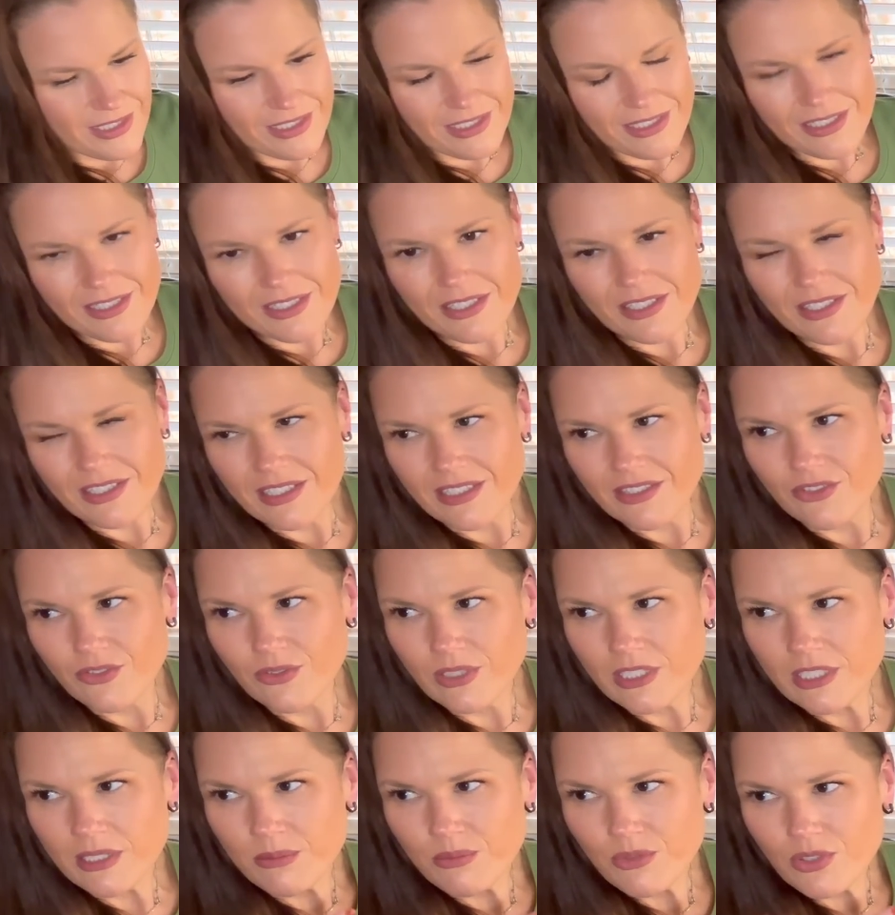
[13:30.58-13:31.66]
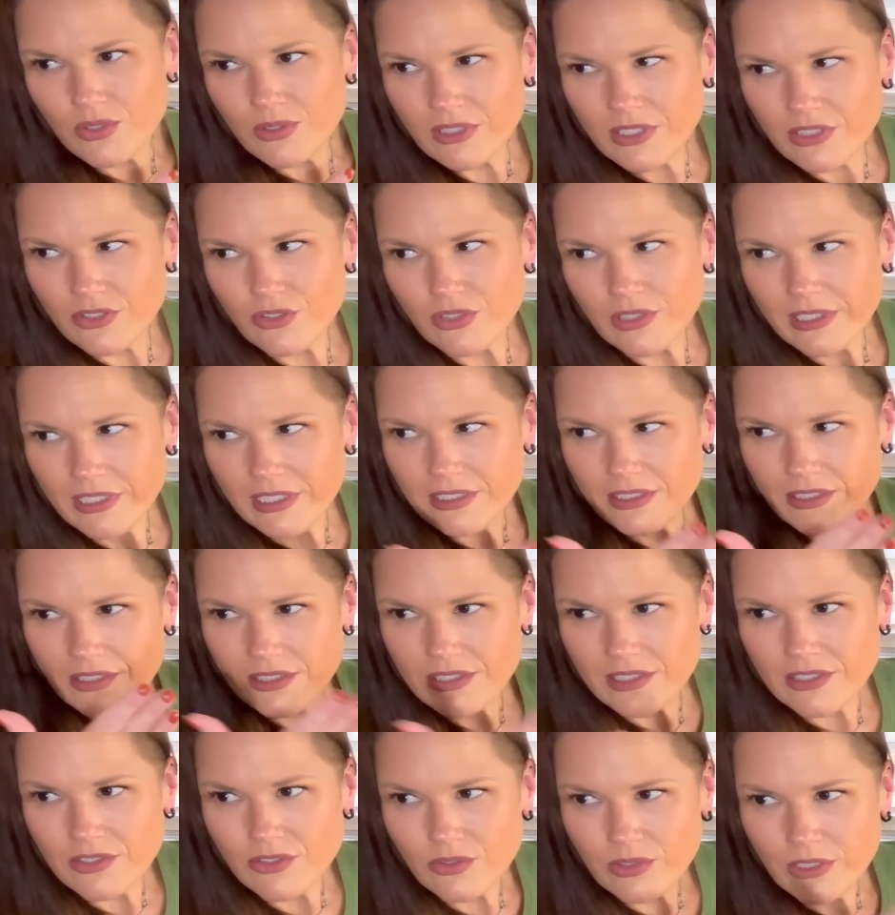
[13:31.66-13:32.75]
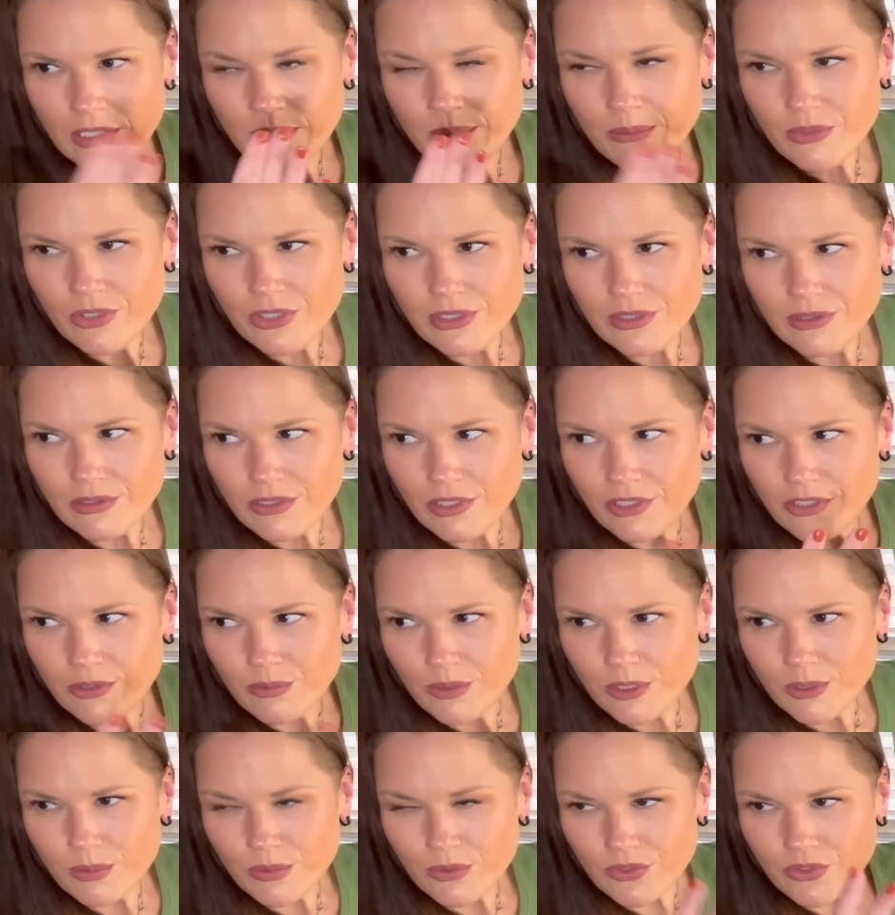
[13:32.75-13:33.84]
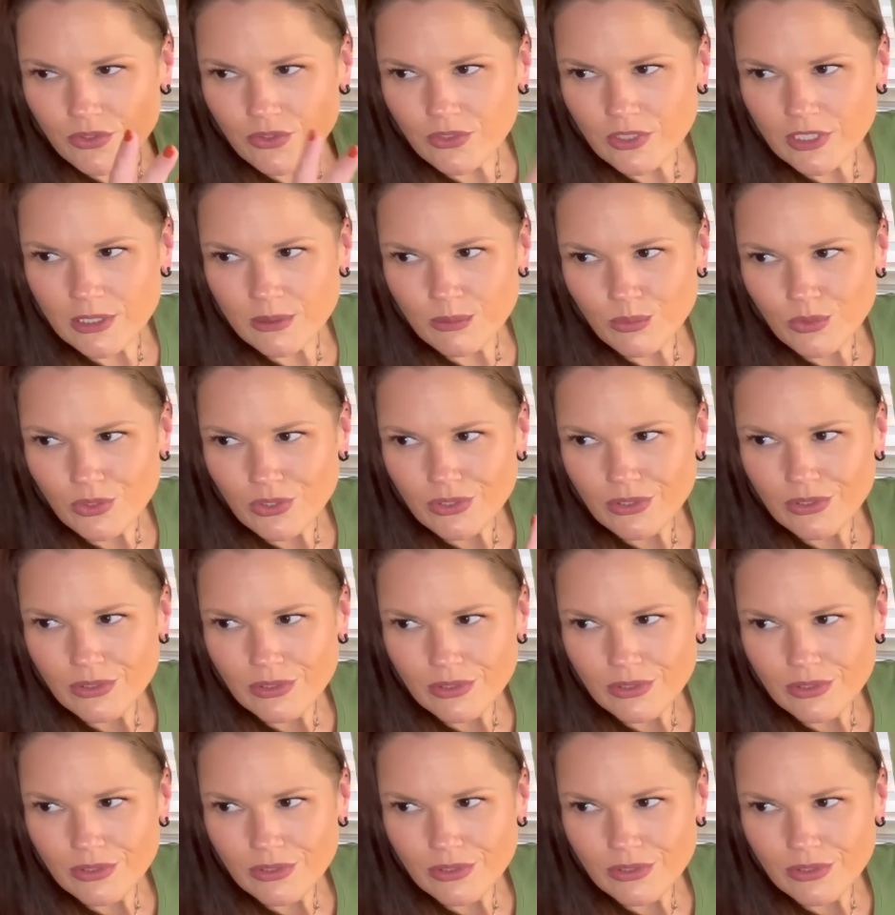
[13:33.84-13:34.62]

and see dreams. You literally get to see dreams, other people's dreams,